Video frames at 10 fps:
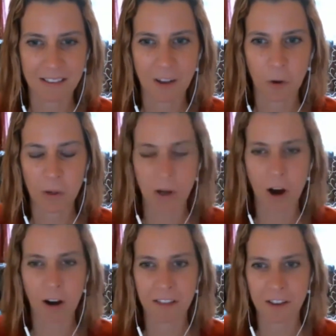we
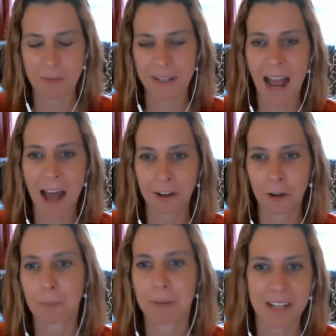are these
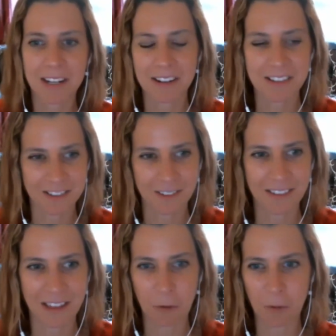mechanical beings, or
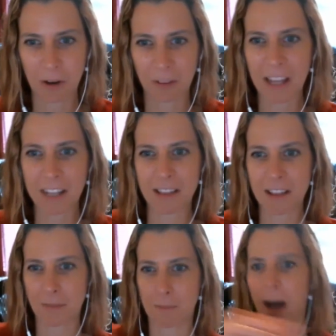that we're like
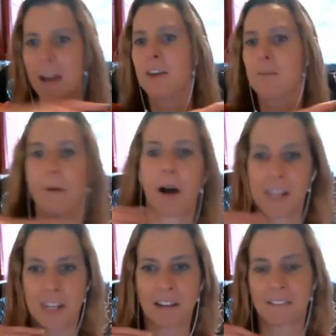these mind,
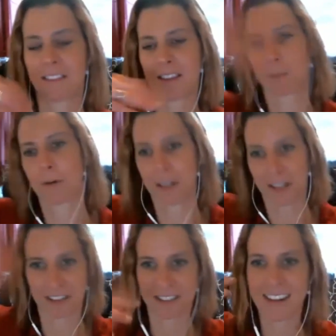body, and separate,
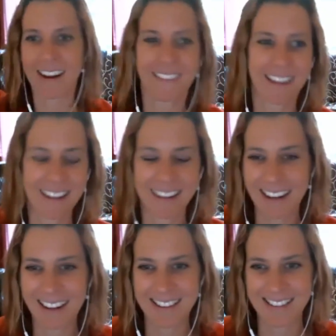and that
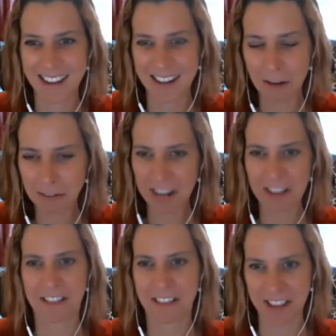and every day
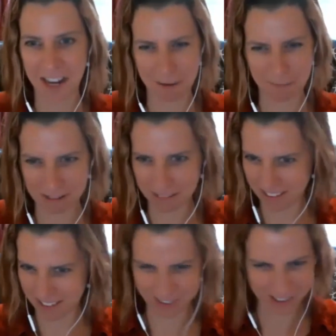is the same, and we
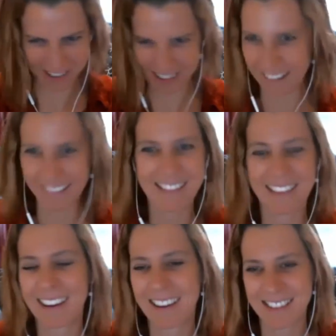should treat,
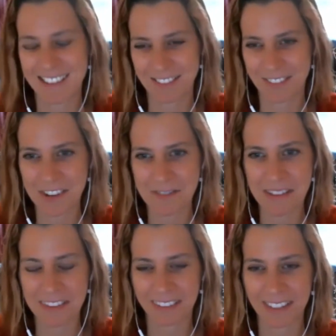it's just
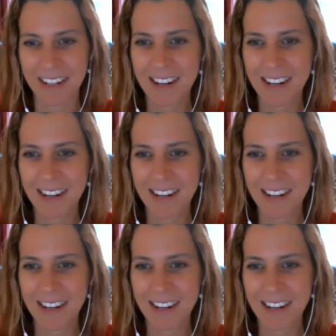fundamentally,